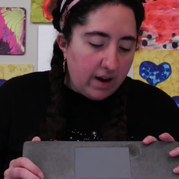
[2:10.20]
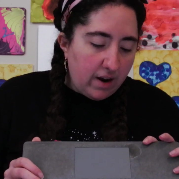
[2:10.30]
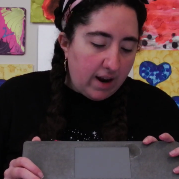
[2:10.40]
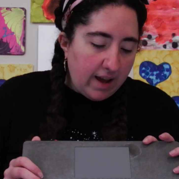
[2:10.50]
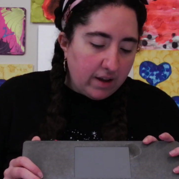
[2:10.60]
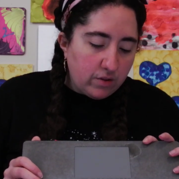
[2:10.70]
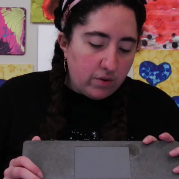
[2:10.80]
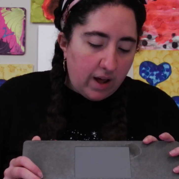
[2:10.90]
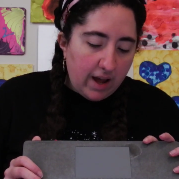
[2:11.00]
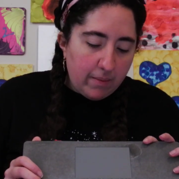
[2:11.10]
unlike him
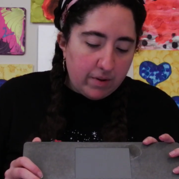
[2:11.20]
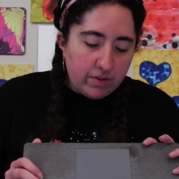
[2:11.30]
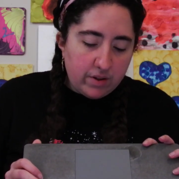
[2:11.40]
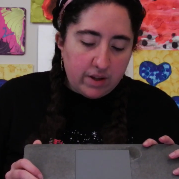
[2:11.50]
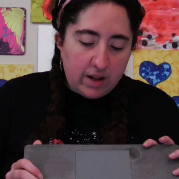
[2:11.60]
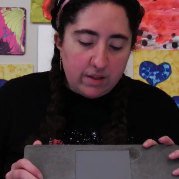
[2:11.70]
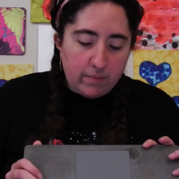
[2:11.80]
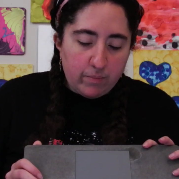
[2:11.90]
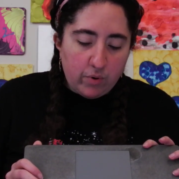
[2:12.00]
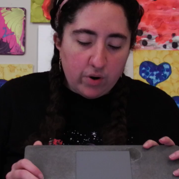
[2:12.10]
to lie about something as
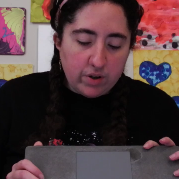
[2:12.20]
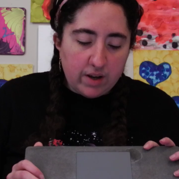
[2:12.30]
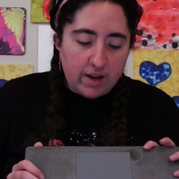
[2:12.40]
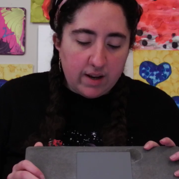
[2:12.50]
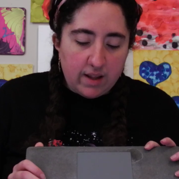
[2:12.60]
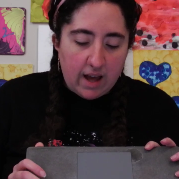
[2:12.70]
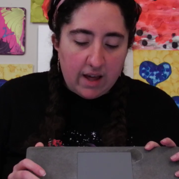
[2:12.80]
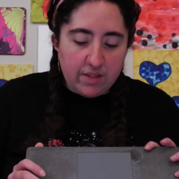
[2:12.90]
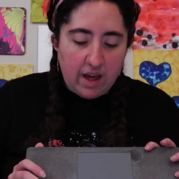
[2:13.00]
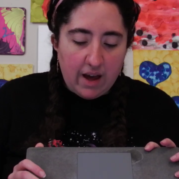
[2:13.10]
important
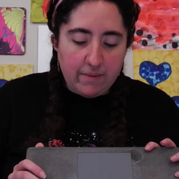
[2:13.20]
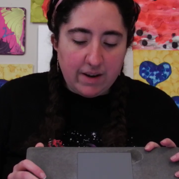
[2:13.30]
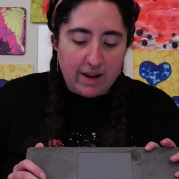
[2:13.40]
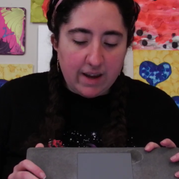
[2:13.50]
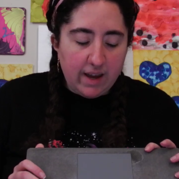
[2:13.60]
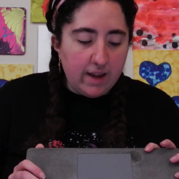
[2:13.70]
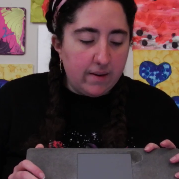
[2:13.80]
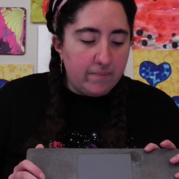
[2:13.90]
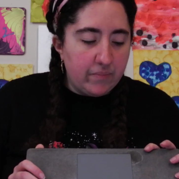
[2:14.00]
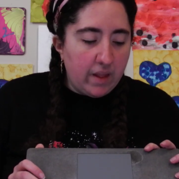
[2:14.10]
as having a
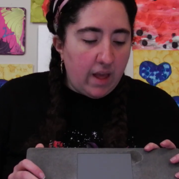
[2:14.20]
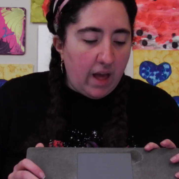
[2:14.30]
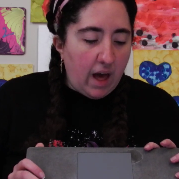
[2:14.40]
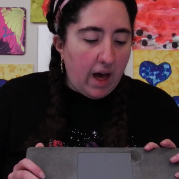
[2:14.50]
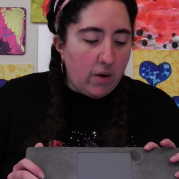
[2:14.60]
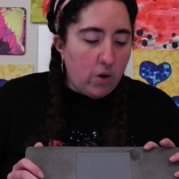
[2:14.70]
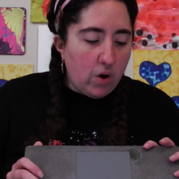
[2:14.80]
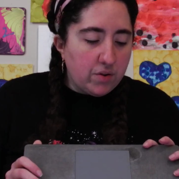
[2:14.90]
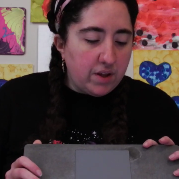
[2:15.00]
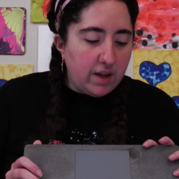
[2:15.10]
kid. How
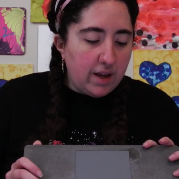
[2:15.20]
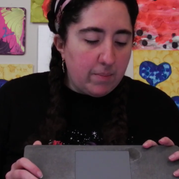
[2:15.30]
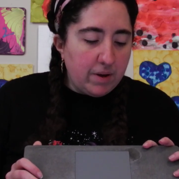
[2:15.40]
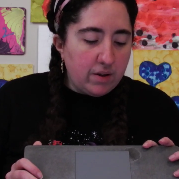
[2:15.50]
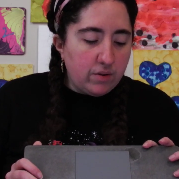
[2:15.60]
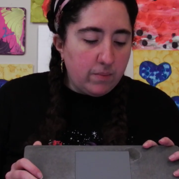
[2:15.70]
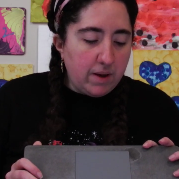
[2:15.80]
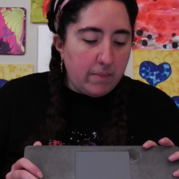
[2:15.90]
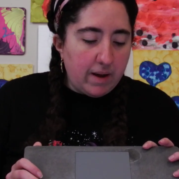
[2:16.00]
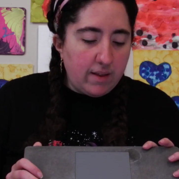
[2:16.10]
old did he appear to
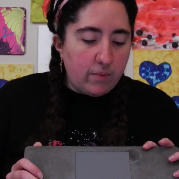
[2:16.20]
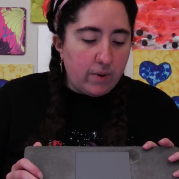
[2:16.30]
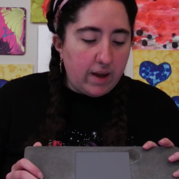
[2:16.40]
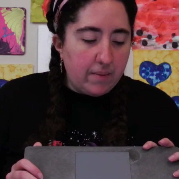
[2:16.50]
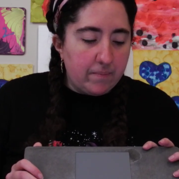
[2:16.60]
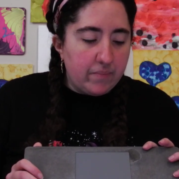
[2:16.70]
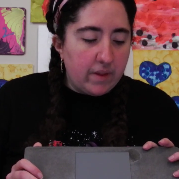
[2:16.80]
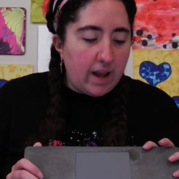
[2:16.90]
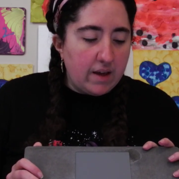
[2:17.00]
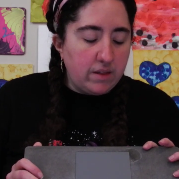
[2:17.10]
be, by the way?
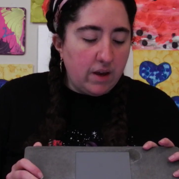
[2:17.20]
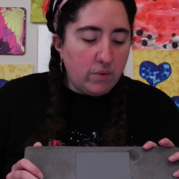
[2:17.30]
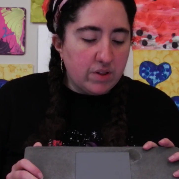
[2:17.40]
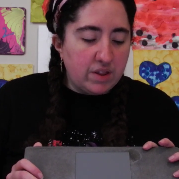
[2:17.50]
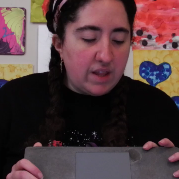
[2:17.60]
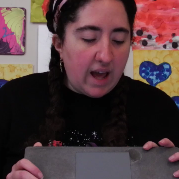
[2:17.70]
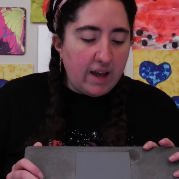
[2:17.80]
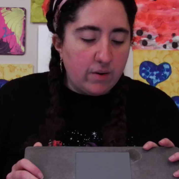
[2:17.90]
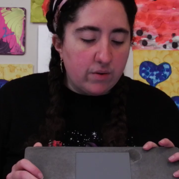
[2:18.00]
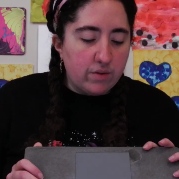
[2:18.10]
I think he was 9
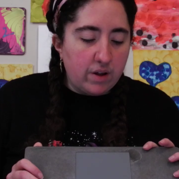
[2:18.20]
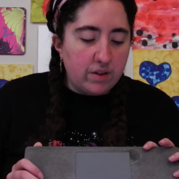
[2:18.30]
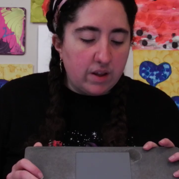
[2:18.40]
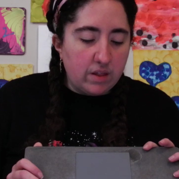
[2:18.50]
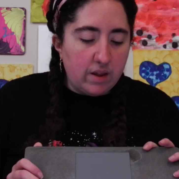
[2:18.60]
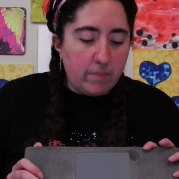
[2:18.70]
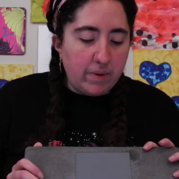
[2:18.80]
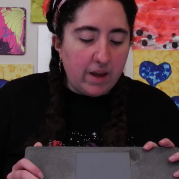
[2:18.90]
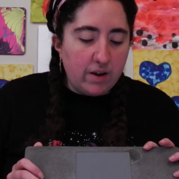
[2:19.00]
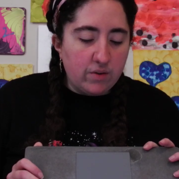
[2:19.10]
or something, said
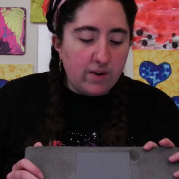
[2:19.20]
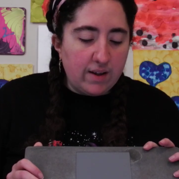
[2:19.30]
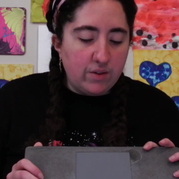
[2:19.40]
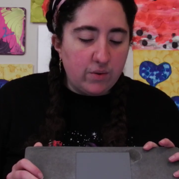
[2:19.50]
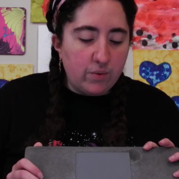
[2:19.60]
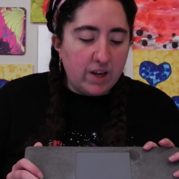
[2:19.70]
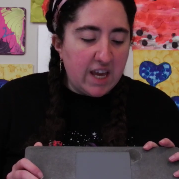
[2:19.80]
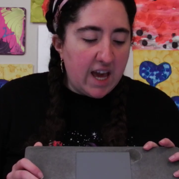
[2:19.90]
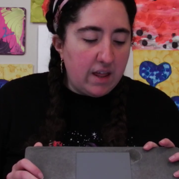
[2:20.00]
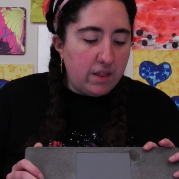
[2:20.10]
Pierre, trying to
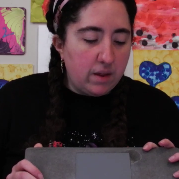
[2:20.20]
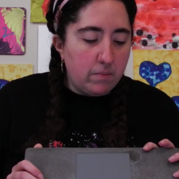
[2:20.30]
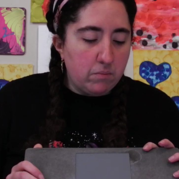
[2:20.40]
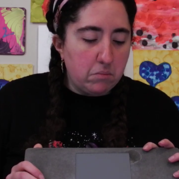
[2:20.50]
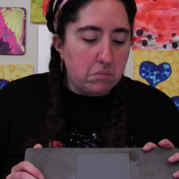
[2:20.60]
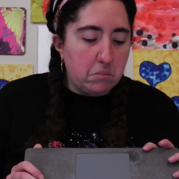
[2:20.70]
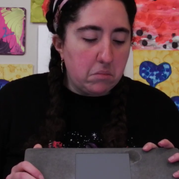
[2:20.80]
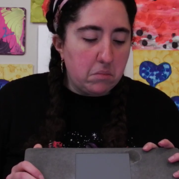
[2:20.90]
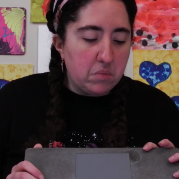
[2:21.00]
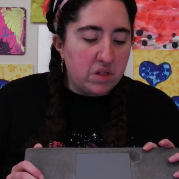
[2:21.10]
guess.
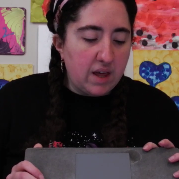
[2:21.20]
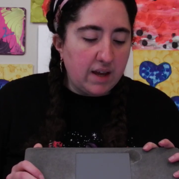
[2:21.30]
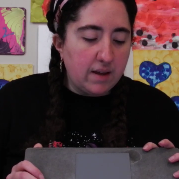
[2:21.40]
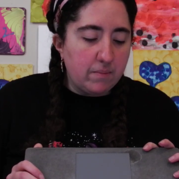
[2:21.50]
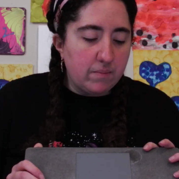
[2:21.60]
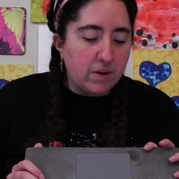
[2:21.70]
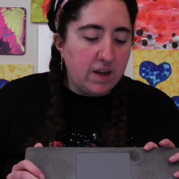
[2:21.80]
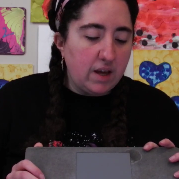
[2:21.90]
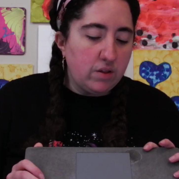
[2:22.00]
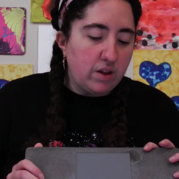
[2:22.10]
Said
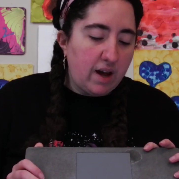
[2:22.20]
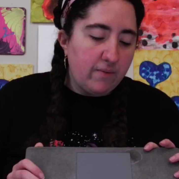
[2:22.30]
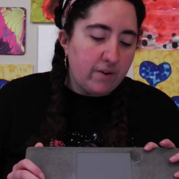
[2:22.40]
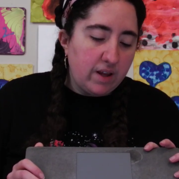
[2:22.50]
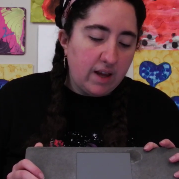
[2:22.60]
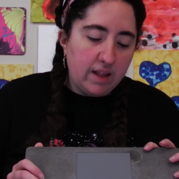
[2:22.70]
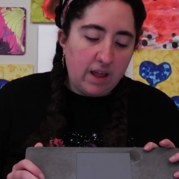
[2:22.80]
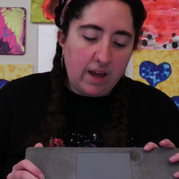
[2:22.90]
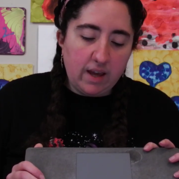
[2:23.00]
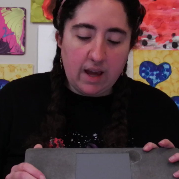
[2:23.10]
King thoughtfully, and
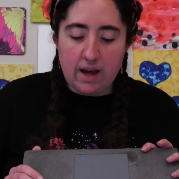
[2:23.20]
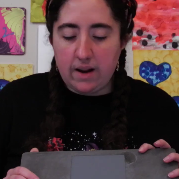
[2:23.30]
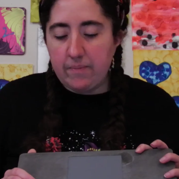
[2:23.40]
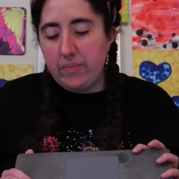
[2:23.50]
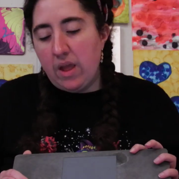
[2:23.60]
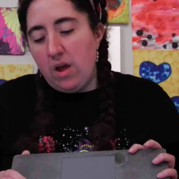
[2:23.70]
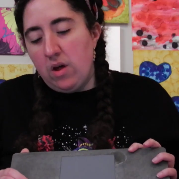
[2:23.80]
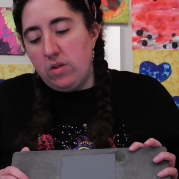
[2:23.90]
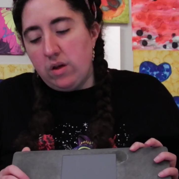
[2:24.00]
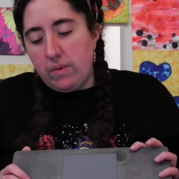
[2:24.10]
then he added,
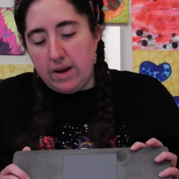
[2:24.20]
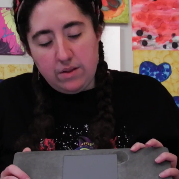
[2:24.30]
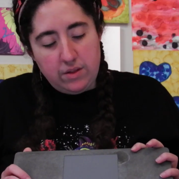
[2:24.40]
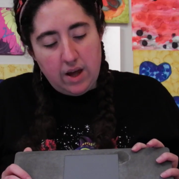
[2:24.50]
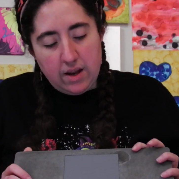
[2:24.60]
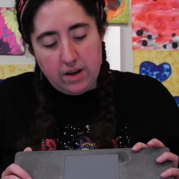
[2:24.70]
So what is